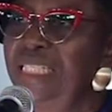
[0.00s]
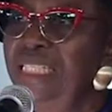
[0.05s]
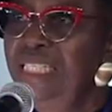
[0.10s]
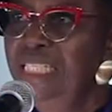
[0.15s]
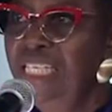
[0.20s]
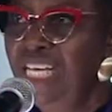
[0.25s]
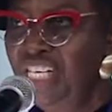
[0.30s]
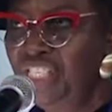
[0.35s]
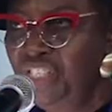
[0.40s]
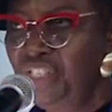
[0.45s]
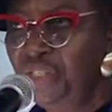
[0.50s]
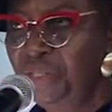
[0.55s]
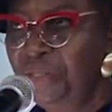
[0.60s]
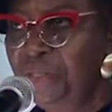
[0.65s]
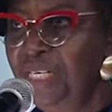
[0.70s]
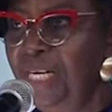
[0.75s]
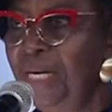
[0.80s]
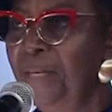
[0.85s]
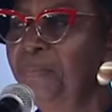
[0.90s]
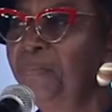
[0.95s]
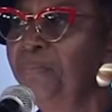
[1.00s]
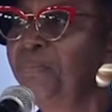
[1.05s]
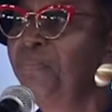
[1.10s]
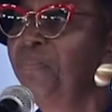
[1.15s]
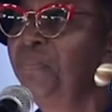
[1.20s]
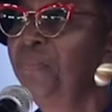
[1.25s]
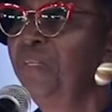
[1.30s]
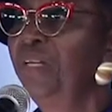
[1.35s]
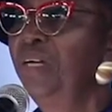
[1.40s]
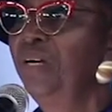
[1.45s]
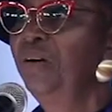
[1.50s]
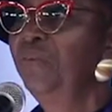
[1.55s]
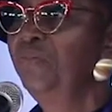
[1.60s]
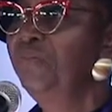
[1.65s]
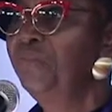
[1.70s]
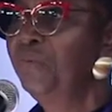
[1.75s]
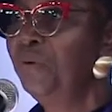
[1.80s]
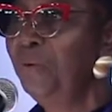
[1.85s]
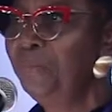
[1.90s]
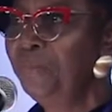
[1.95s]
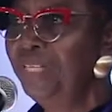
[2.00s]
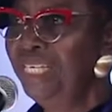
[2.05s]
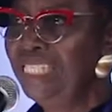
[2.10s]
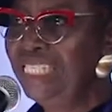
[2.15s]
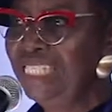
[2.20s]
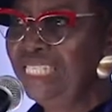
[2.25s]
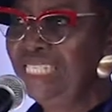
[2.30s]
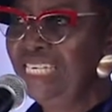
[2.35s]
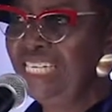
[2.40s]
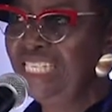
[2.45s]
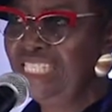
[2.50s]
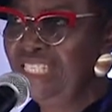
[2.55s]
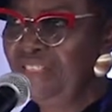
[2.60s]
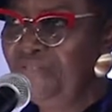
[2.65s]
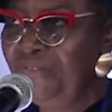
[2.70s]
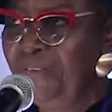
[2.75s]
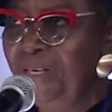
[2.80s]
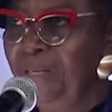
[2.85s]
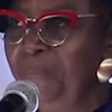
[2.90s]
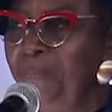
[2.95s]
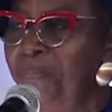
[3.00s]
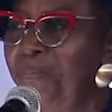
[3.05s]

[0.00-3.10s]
in Nigeria from this great city,